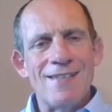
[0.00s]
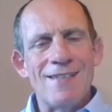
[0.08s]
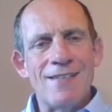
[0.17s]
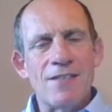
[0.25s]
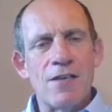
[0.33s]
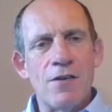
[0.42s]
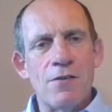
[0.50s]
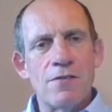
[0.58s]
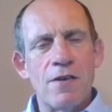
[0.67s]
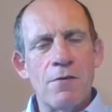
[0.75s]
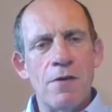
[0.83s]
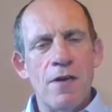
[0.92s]
So
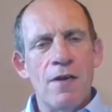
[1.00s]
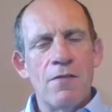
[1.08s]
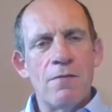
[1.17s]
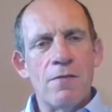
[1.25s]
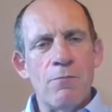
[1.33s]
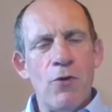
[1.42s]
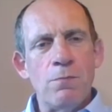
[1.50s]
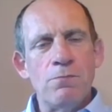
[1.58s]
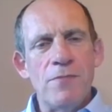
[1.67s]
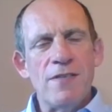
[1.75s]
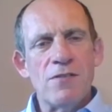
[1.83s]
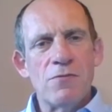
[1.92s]
the
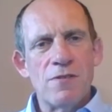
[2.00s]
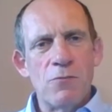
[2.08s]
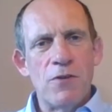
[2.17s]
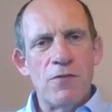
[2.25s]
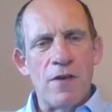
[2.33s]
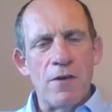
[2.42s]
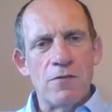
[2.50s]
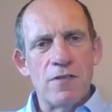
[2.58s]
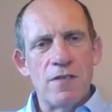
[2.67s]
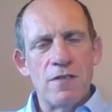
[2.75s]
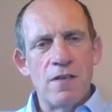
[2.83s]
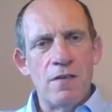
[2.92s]
problem is with those
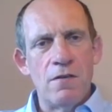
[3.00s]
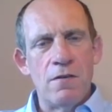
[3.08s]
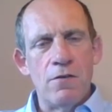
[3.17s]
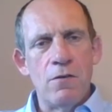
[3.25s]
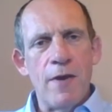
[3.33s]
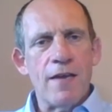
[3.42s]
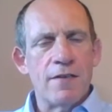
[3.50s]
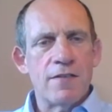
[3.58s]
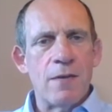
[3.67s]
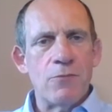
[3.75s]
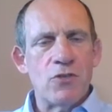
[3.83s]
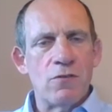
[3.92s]
is that, you know, you make an
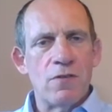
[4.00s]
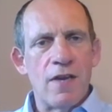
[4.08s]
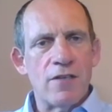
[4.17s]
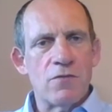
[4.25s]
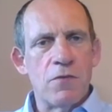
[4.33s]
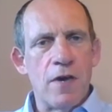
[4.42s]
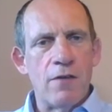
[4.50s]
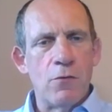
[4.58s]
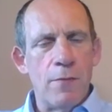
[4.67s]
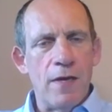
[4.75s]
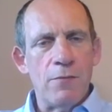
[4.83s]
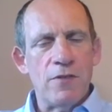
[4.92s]
assumption in the next 5
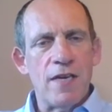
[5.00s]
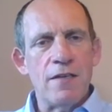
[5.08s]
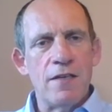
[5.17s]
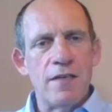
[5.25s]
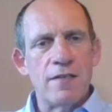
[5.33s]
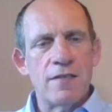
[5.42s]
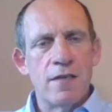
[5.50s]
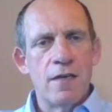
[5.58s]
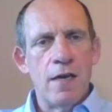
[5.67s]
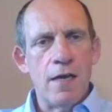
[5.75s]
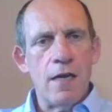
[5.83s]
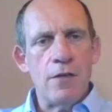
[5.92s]
or maybe 10 years,
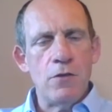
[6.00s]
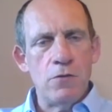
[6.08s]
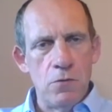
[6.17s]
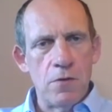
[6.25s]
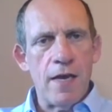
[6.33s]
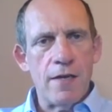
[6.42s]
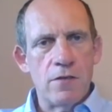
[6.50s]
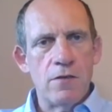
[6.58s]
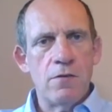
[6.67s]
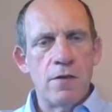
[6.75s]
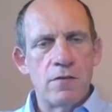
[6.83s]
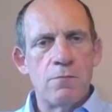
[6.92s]
and you do get, you
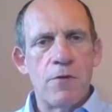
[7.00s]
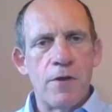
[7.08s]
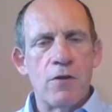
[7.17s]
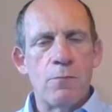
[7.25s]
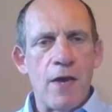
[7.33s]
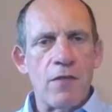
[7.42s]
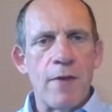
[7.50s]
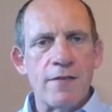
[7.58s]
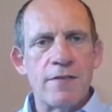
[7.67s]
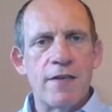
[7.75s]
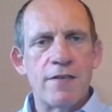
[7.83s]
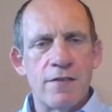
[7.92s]
know, some very good
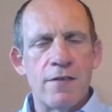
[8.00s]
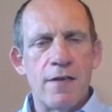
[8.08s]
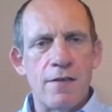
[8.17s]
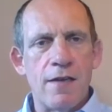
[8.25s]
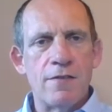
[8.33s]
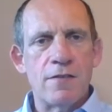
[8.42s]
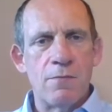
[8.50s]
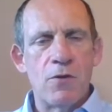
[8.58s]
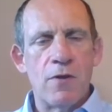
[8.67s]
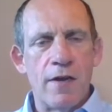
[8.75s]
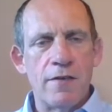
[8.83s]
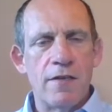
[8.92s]
mathematics and some
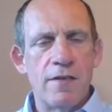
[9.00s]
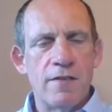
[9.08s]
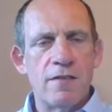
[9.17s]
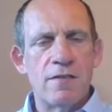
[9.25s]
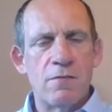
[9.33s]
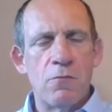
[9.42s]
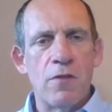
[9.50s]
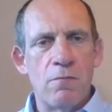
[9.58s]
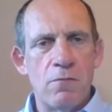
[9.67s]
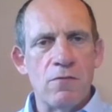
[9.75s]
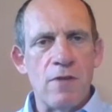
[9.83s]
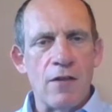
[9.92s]
good ideas as to what the
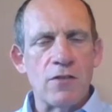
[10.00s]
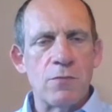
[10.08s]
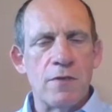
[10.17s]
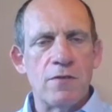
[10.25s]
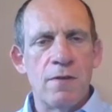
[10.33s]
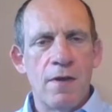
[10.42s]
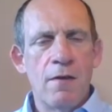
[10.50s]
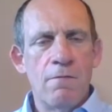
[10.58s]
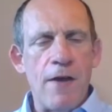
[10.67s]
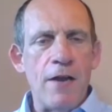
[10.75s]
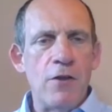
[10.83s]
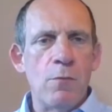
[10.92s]
ultimate
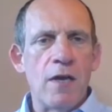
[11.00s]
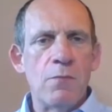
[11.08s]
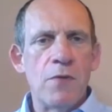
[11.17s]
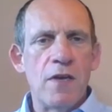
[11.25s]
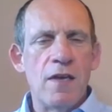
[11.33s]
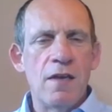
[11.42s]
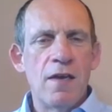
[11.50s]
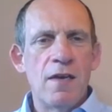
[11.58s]
value might be.